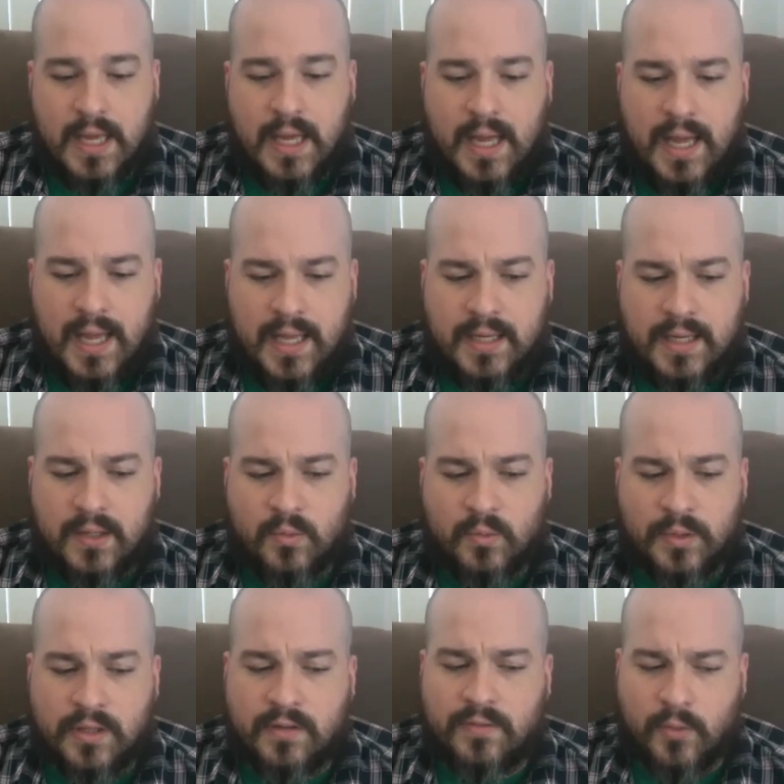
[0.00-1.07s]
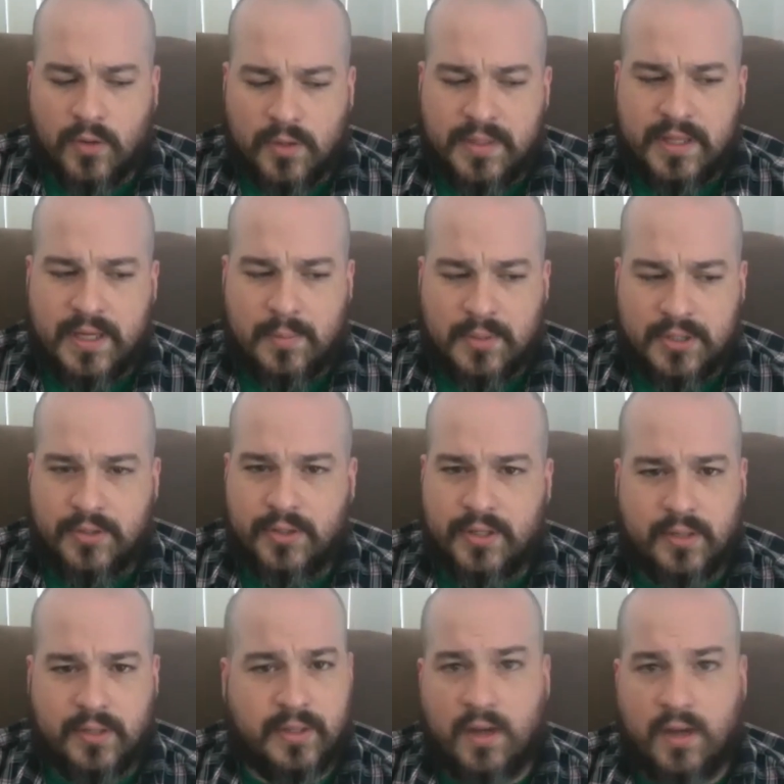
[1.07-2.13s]
And it really afforded me the
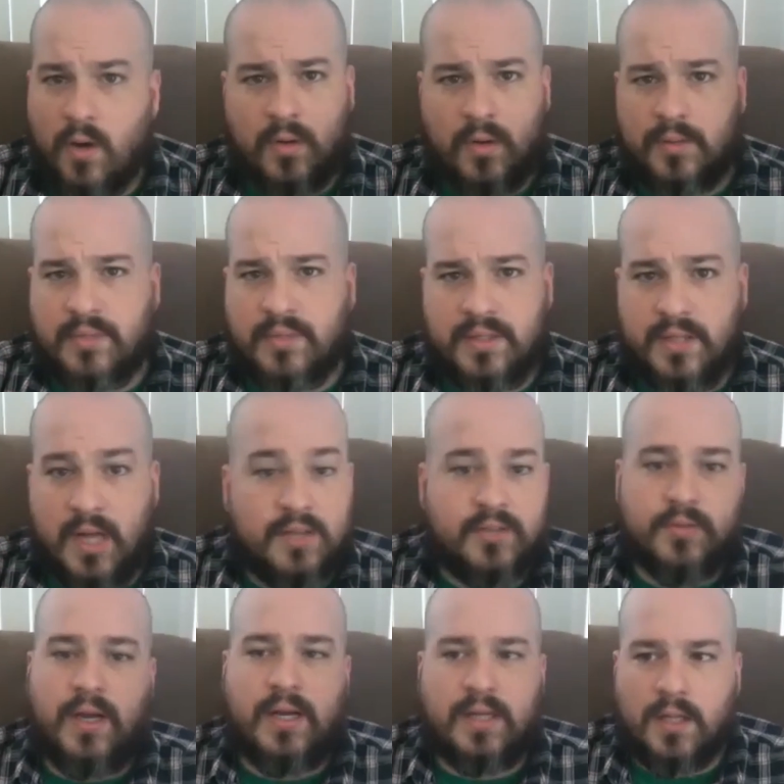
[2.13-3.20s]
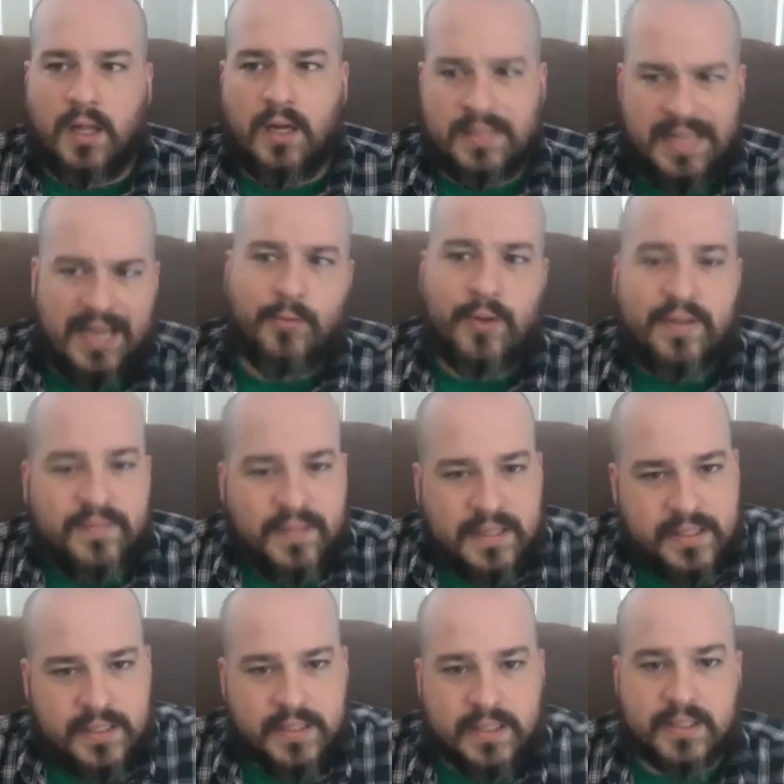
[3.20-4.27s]
opportunity to be like, oh, a nozzle got clogged. How do I
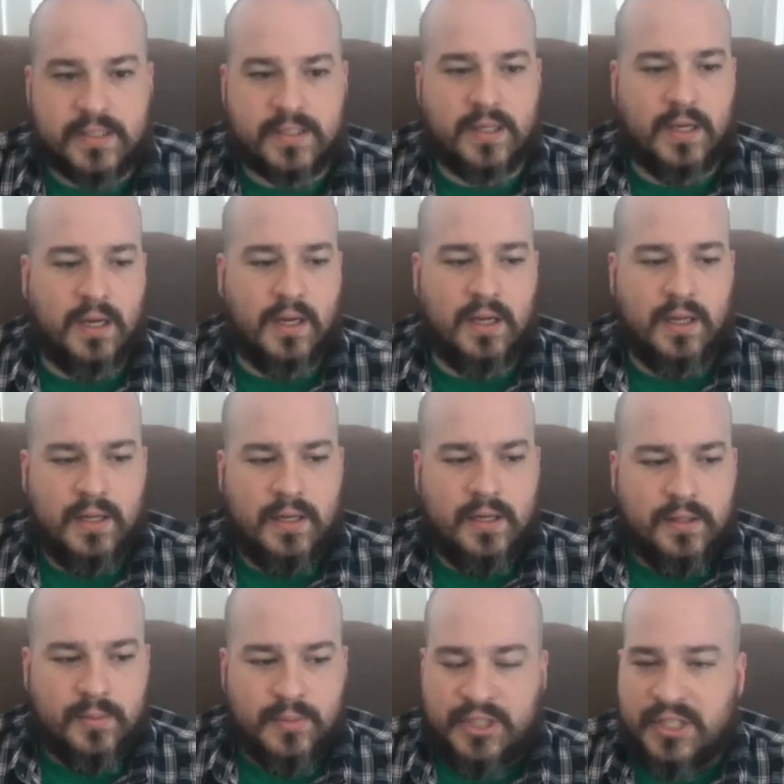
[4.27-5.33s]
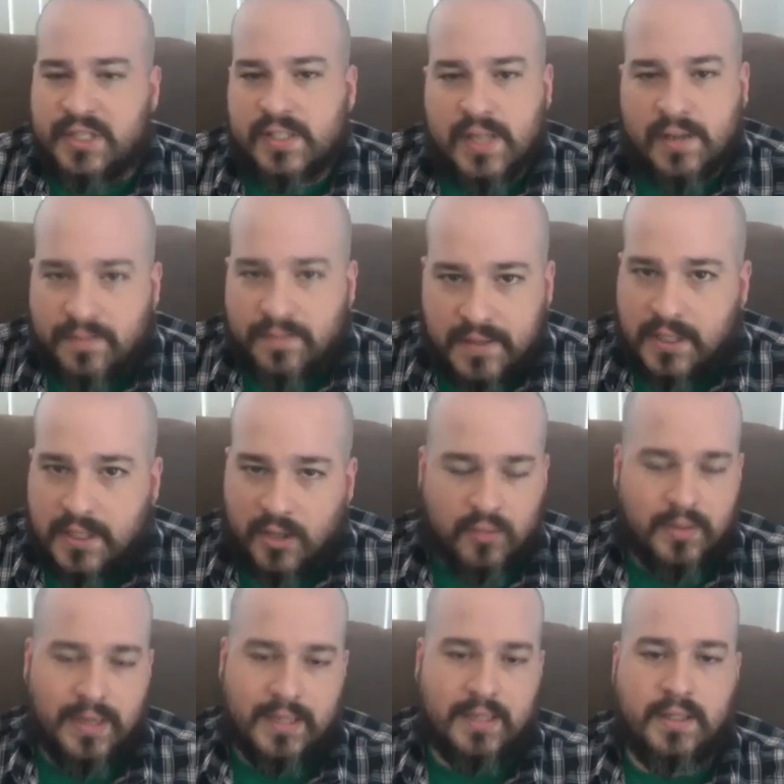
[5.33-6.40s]
fix this? The machine's not feeding
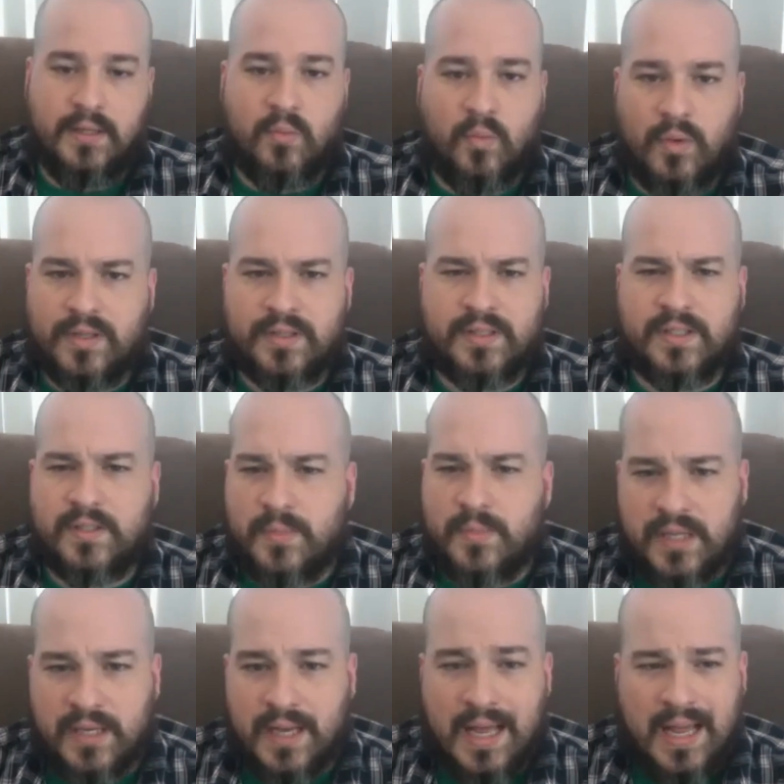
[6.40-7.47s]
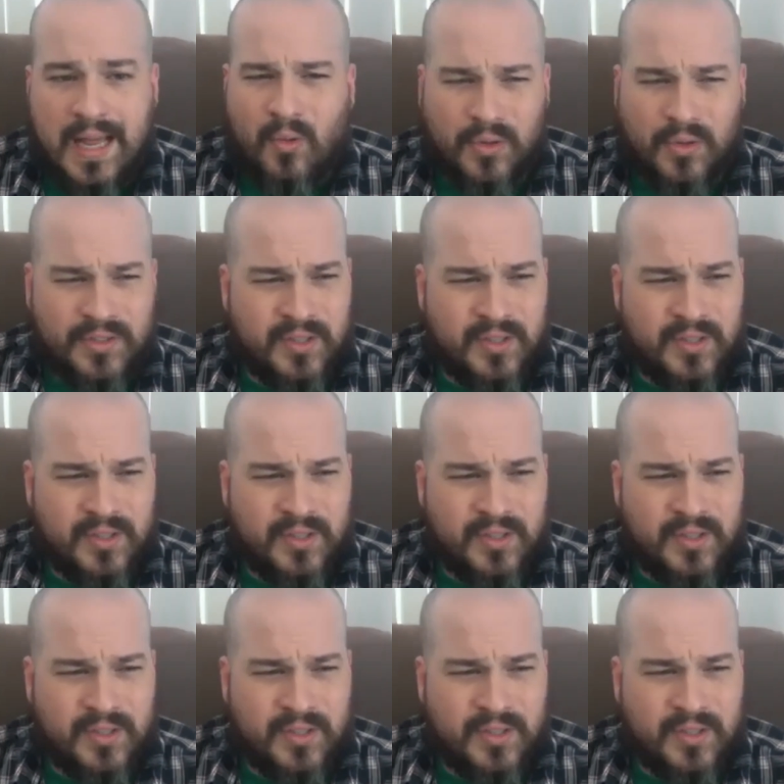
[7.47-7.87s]
correctly. What does this mean? What's a